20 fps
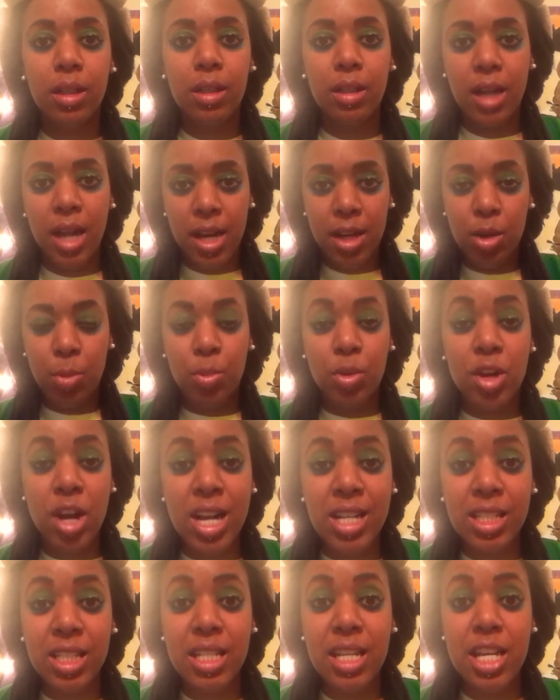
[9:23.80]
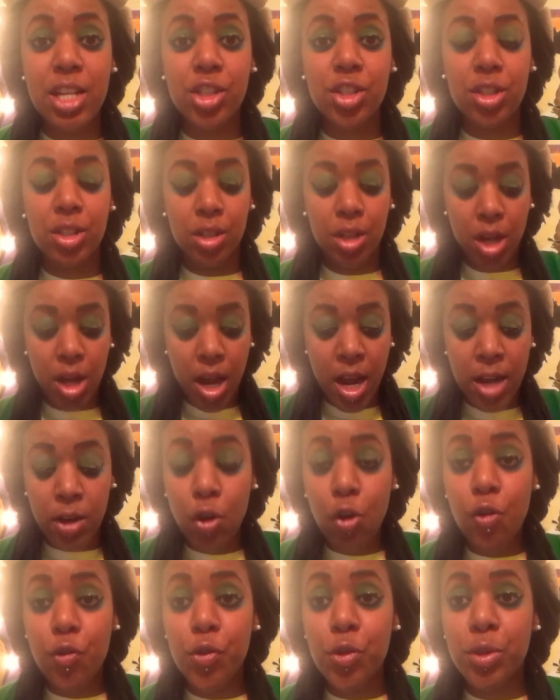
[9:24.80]
And the procrastination and
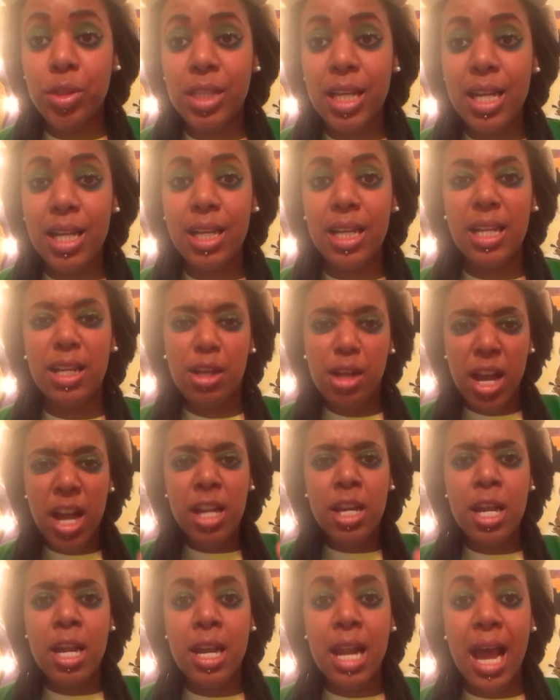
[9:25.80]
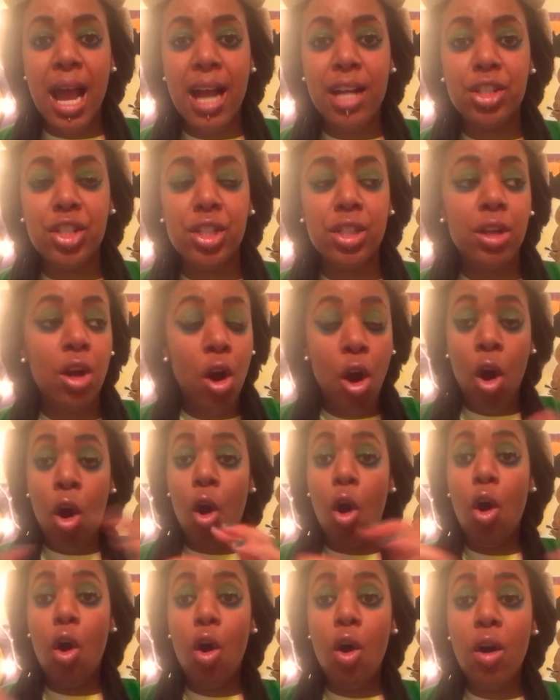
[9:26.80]
overthinking and inaction are
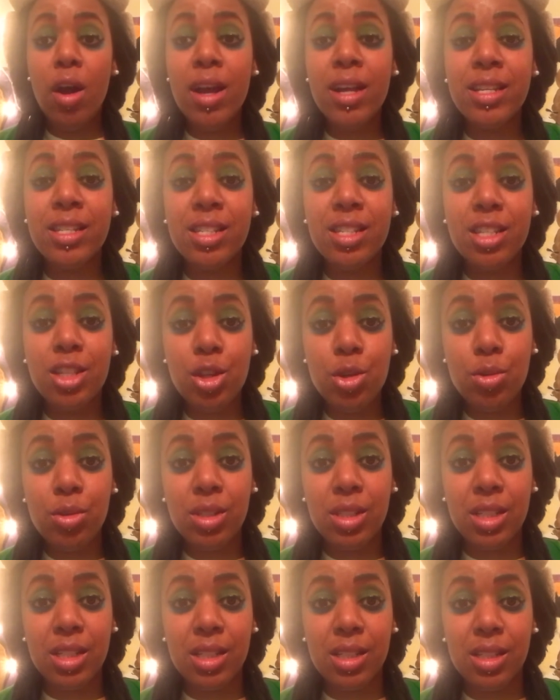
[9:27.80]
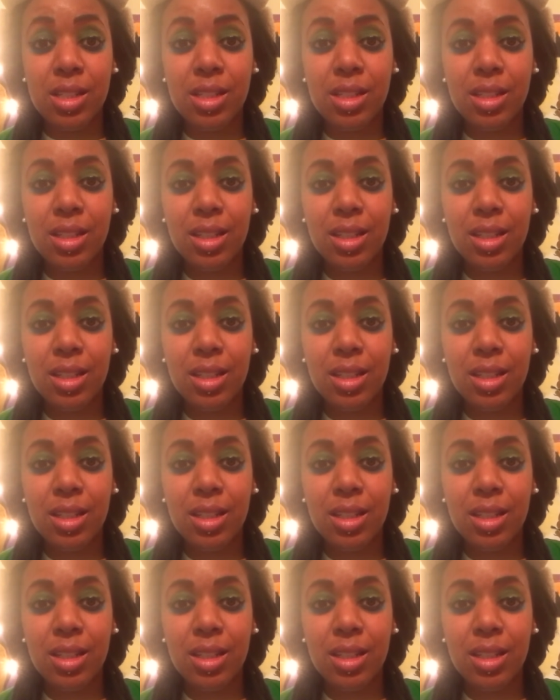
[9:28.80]
all excuses